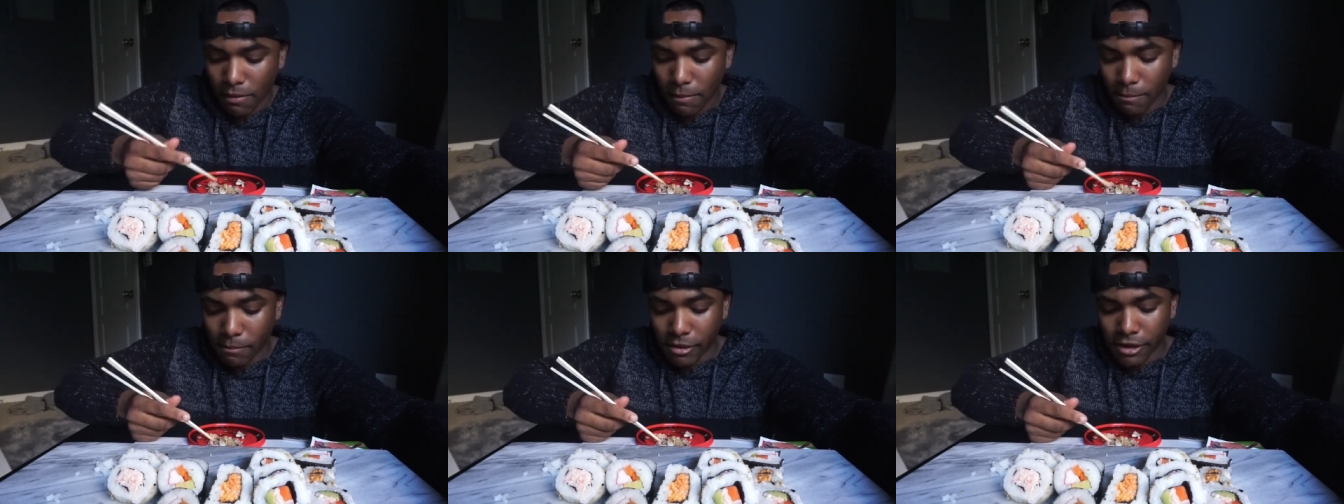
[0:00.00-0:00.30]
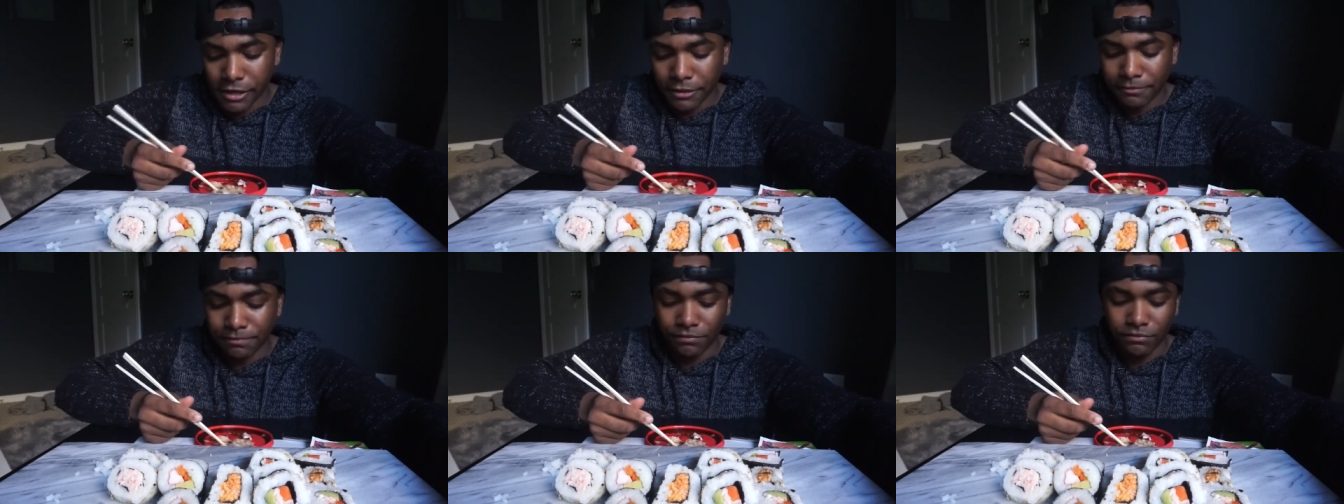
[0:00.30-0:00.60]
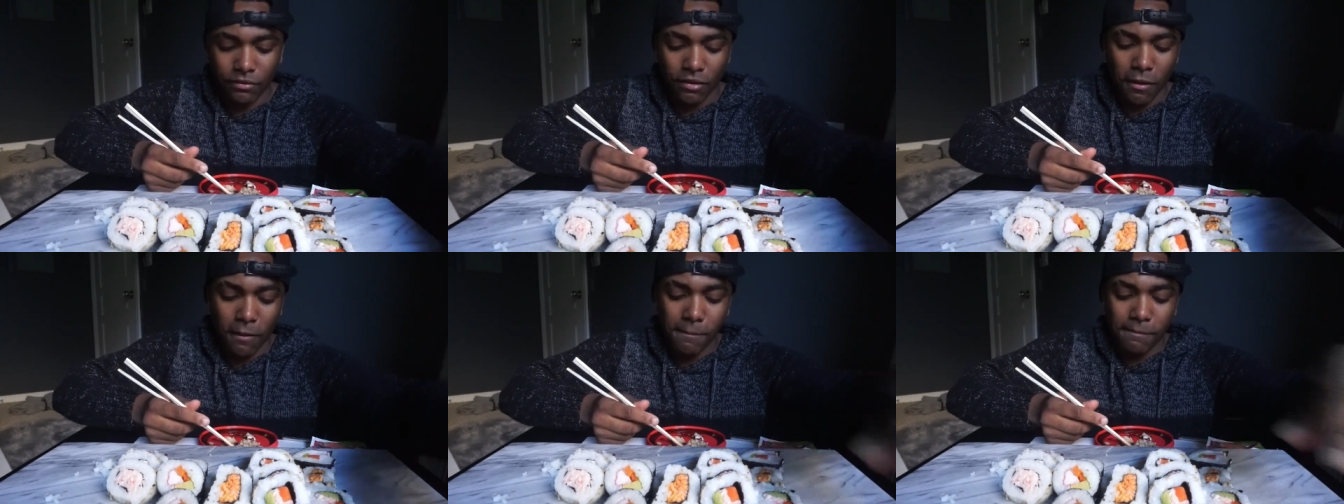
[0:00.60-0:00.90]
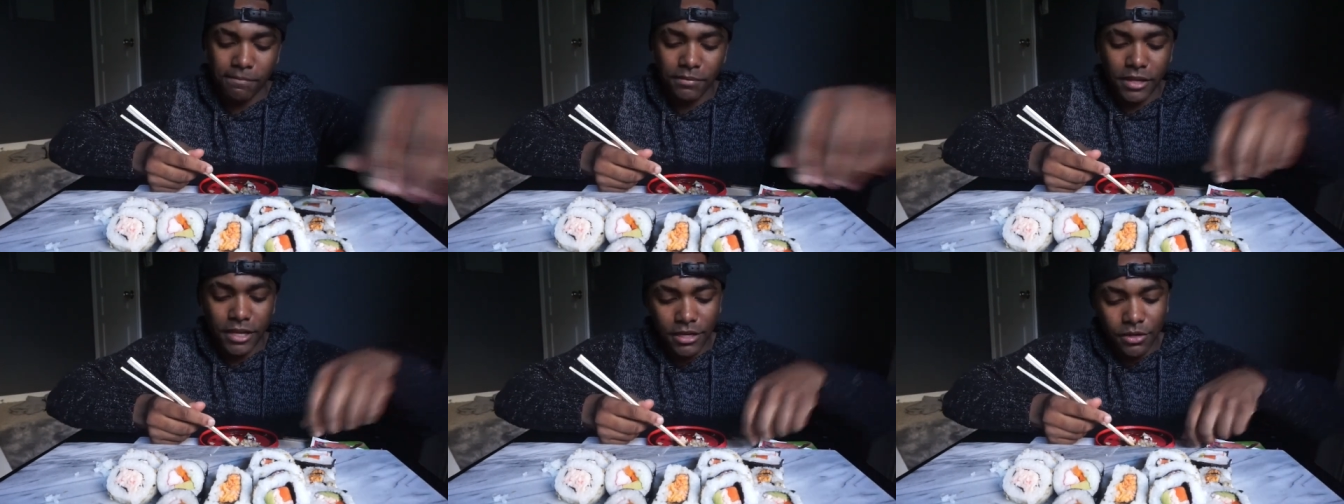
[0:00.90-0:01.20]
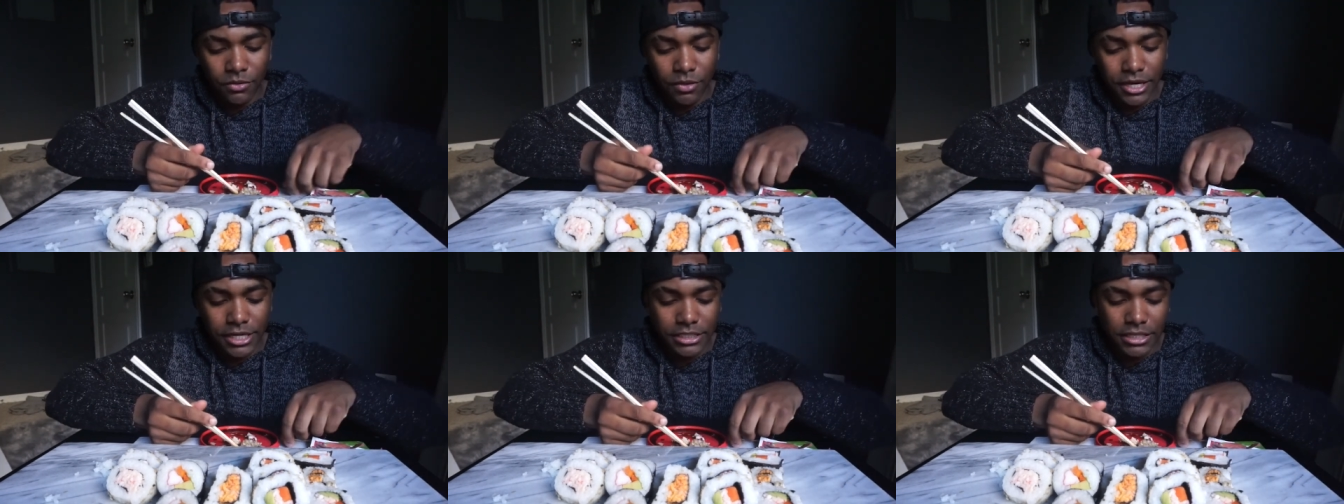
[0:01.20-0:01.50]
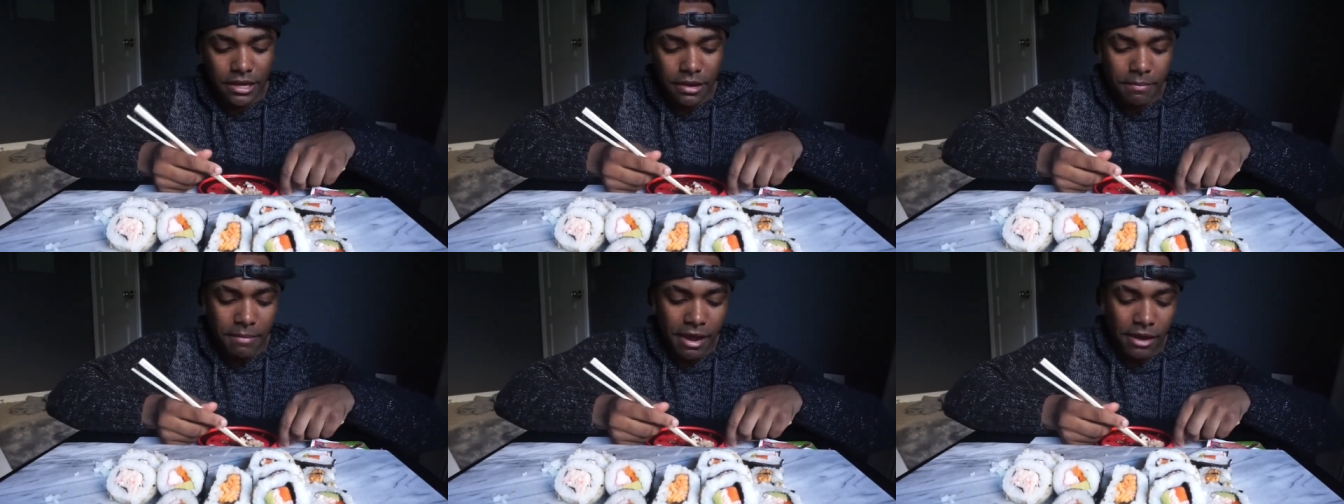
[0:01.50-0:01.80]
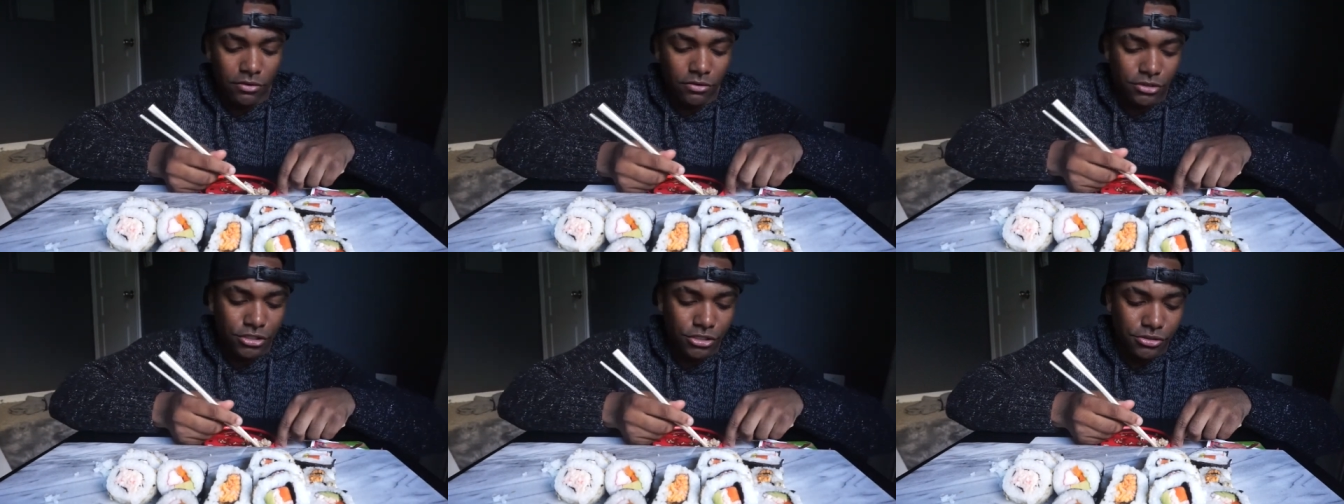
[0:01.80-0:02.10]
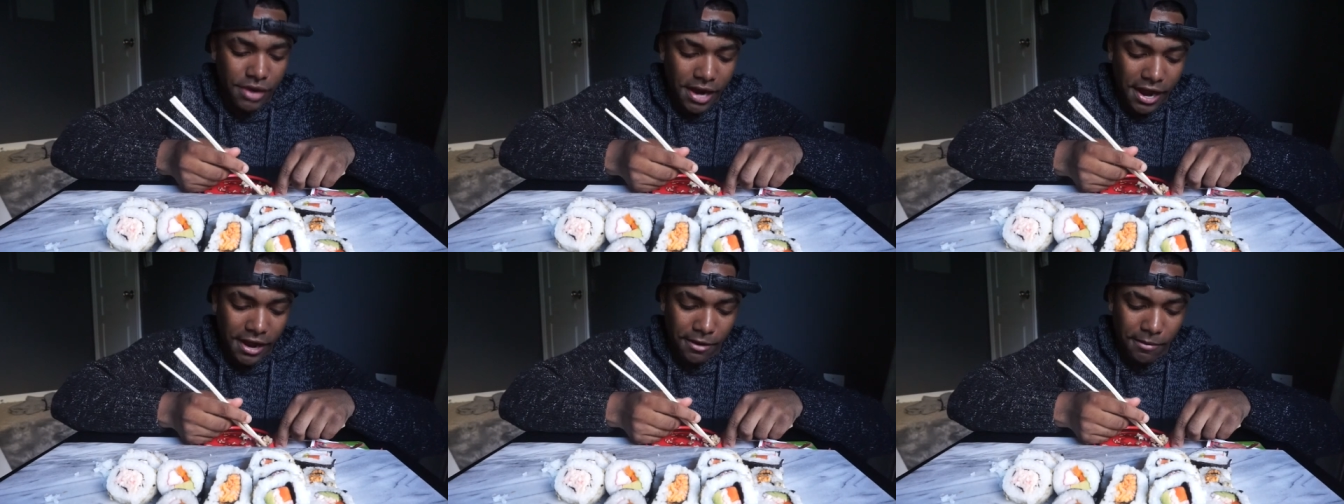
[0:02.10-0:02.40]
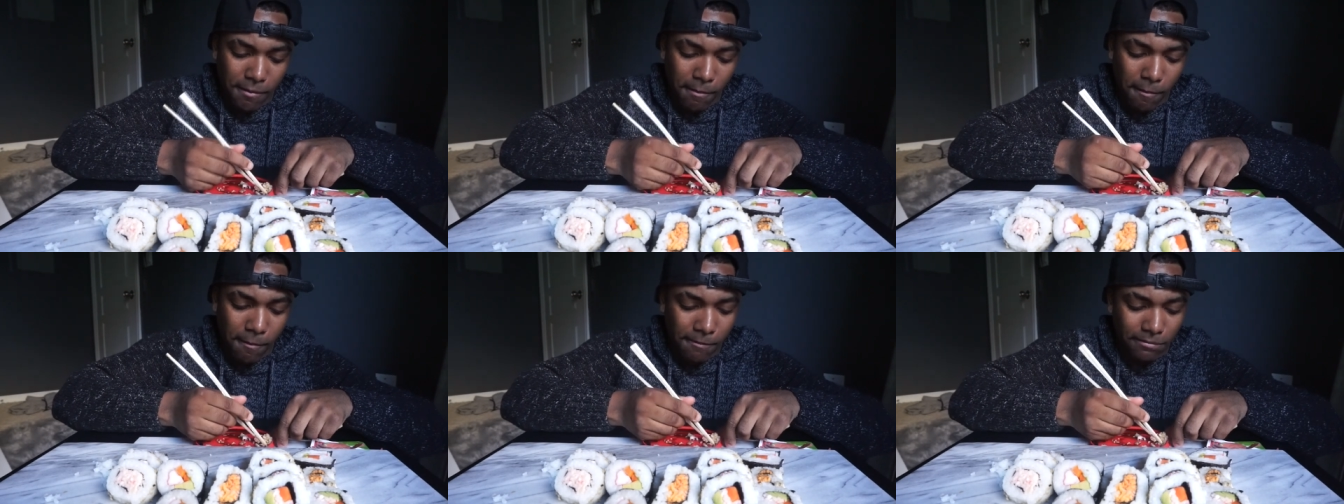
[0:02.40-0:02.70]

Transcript: But anyways, getting back on track.